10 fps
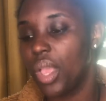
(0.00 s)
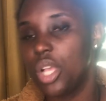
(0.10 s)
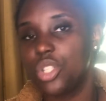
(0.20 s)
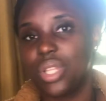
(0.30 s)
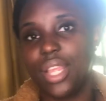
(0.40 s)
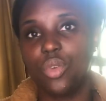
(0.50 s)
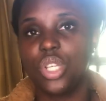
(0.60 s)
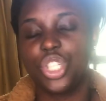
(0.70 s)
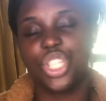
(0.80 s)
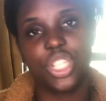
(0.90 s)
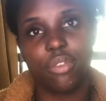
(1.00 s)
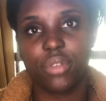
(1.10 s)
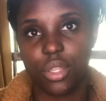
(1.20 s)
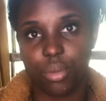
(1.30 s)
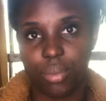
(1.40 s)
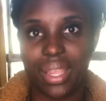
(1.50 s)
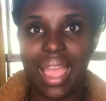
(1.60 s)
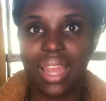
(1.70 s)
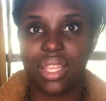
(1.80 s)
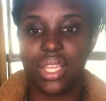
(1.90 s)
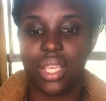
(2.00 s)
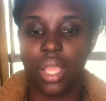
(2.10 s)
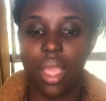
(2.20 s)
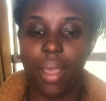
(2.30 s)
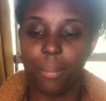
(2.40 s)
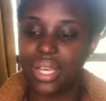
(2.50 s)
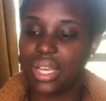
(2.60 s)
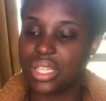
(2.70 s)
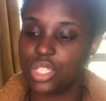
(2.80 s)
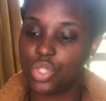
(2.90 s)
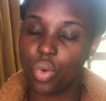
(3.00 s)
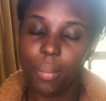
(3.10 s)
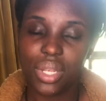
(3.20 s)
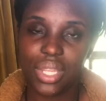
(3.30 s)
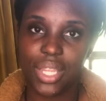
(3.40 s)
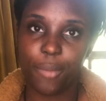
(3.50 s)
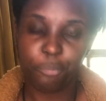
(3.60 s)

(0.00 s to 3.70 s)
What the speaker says: so that you can shift the reality. Because normally,